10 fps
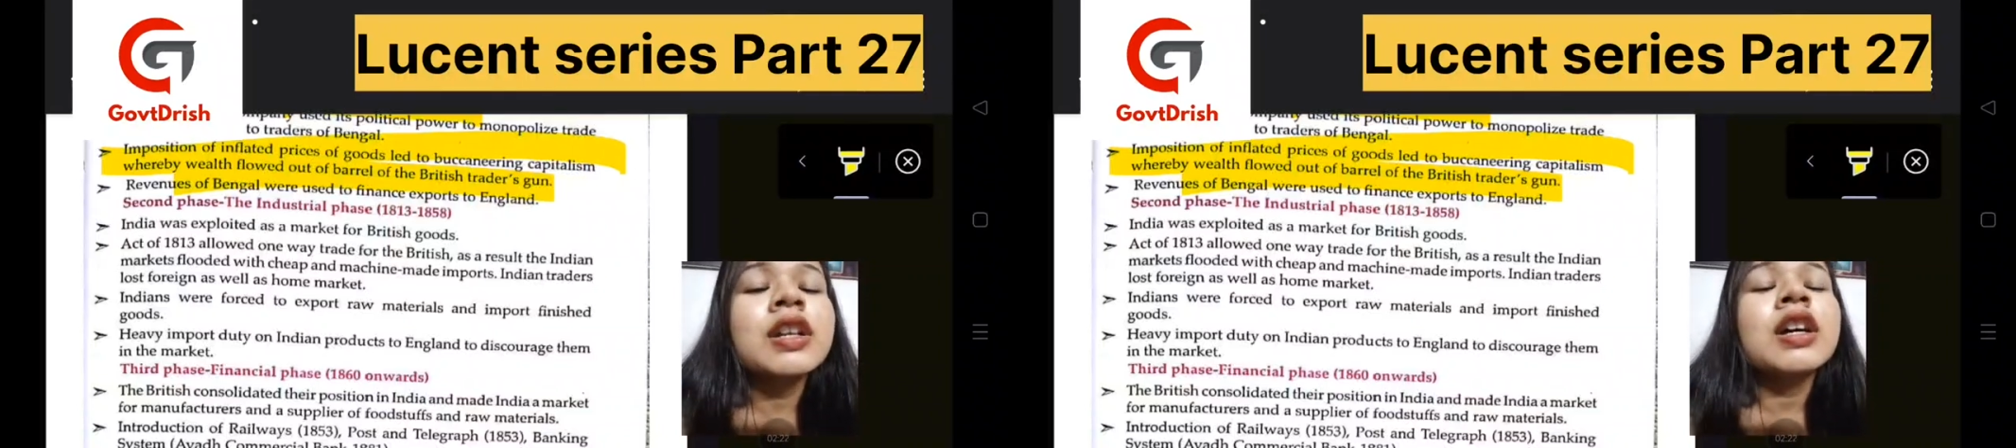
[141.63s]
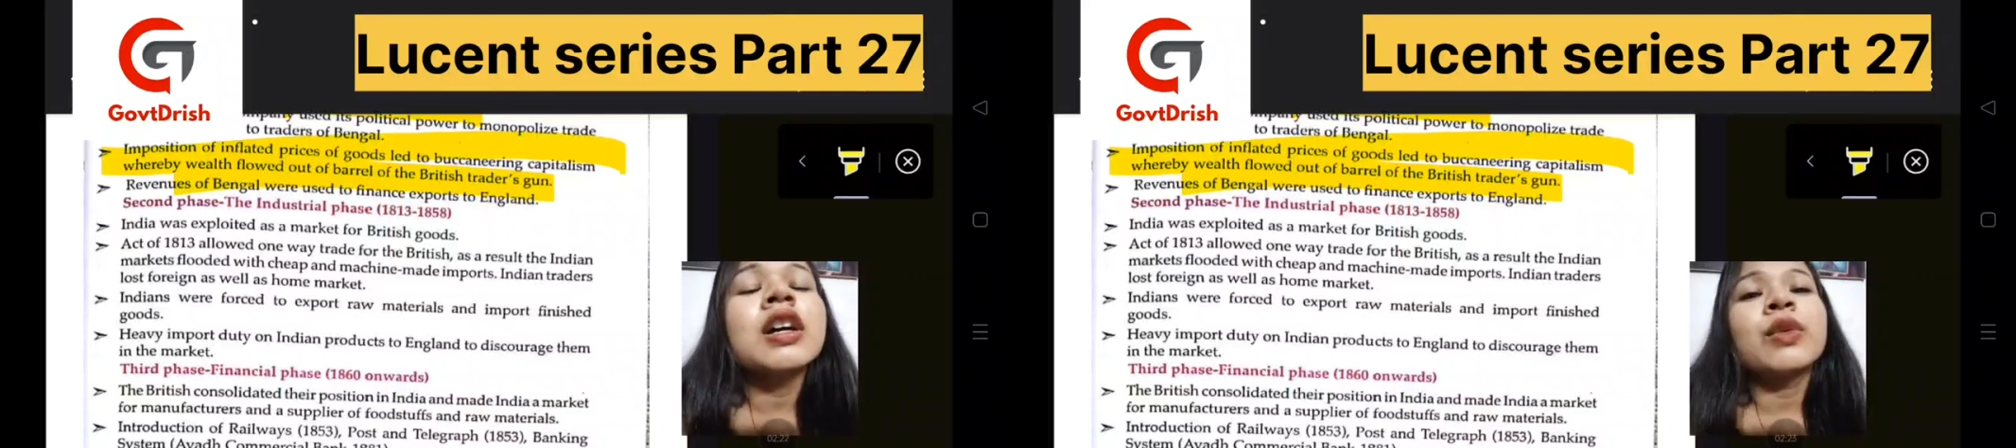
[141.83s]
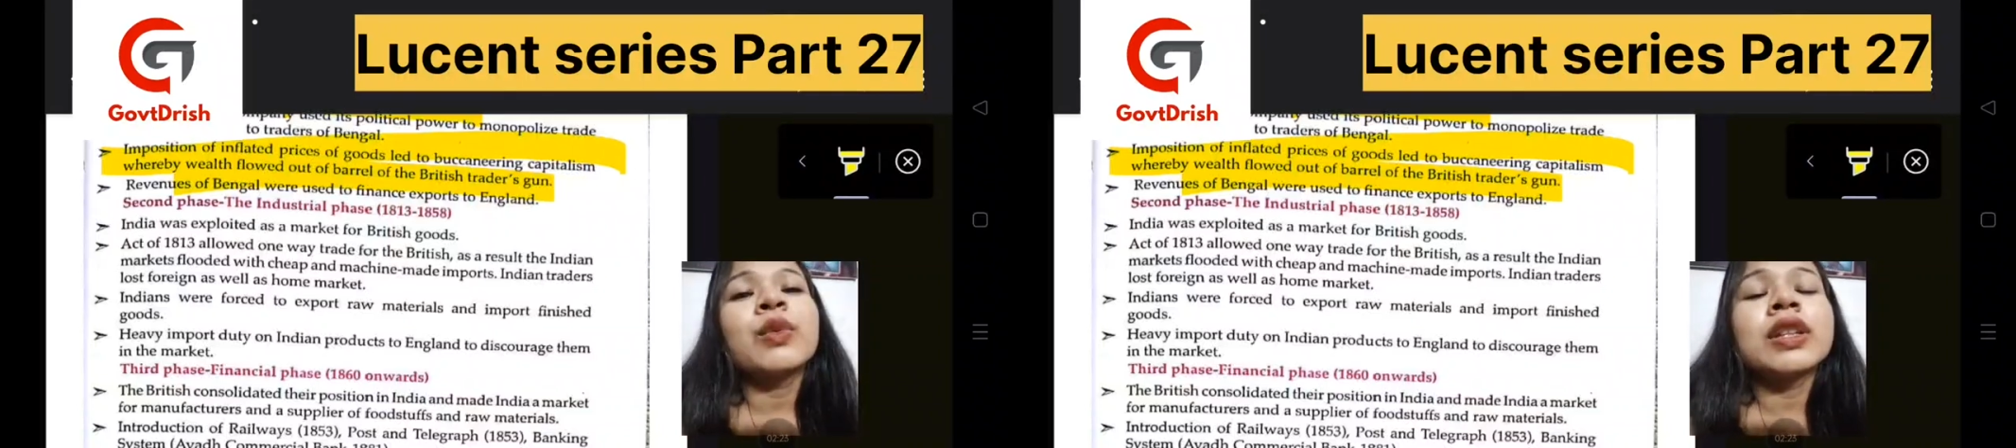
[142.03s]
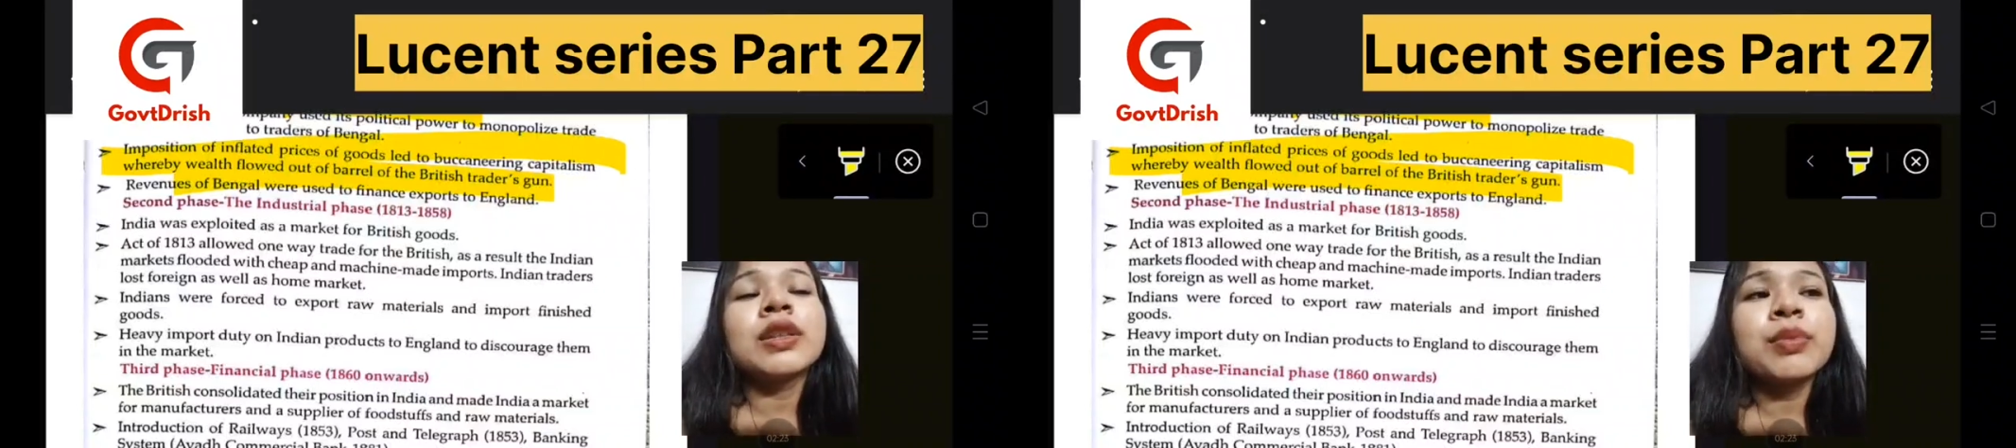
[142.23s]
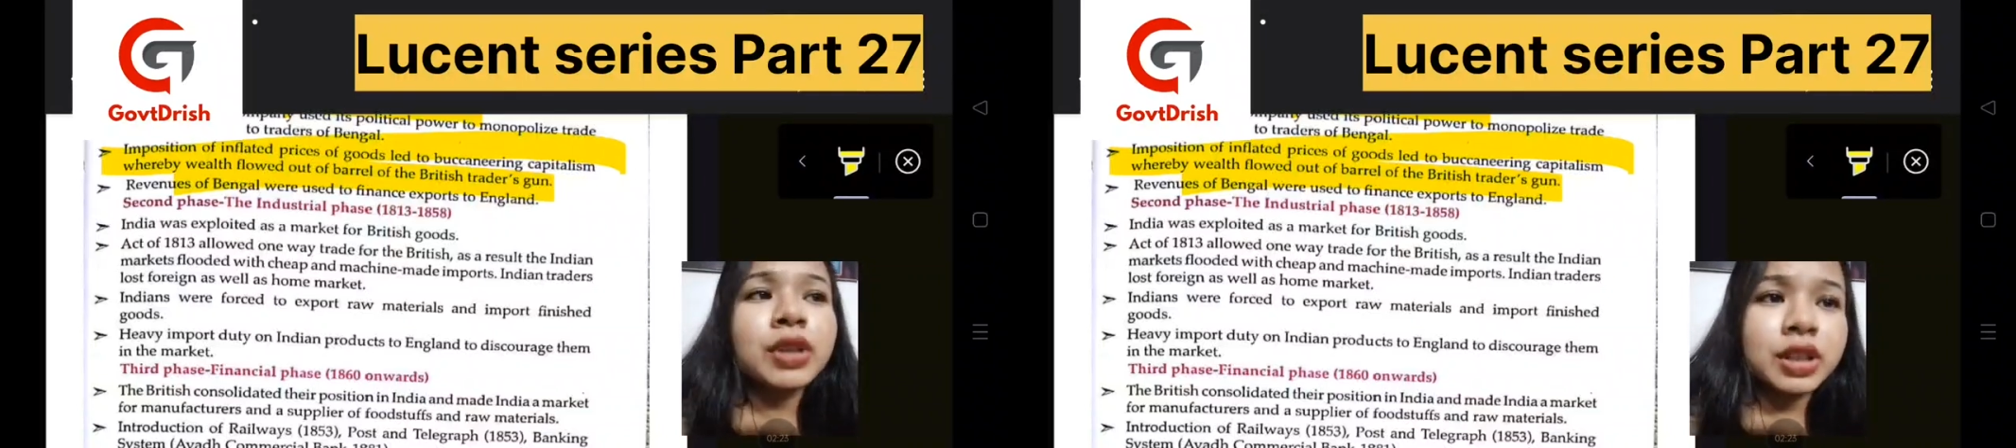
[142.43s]
were the
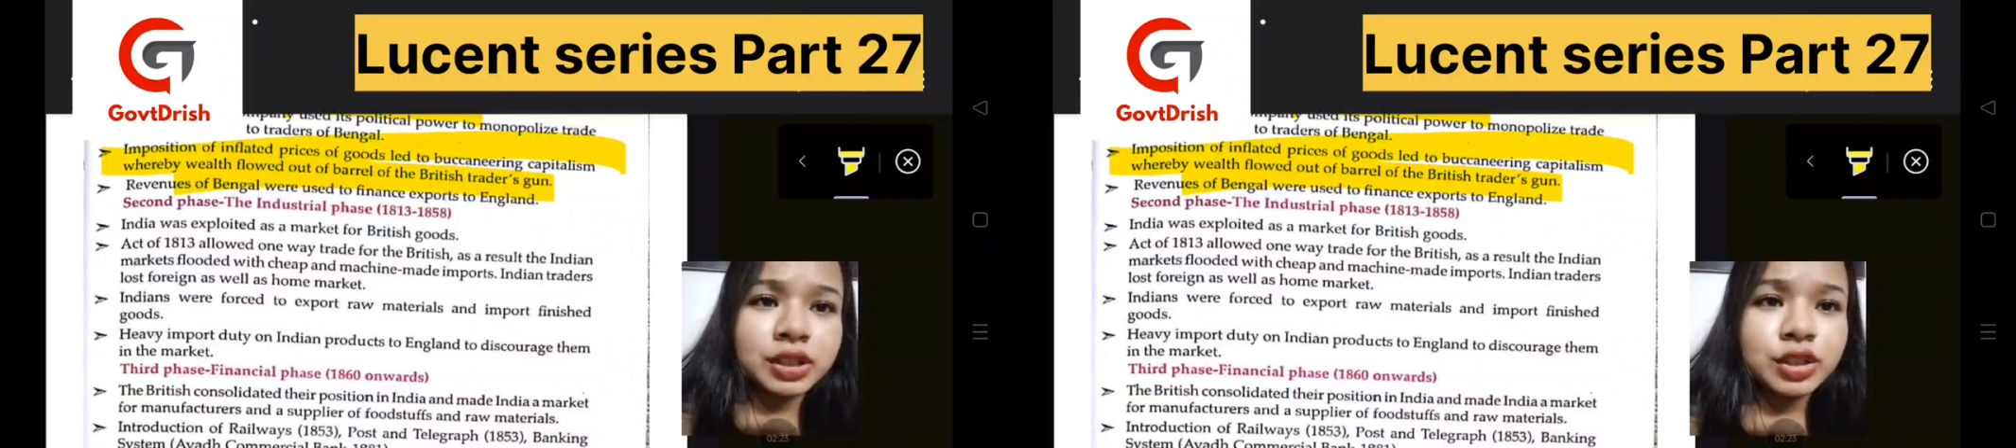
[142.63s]
British.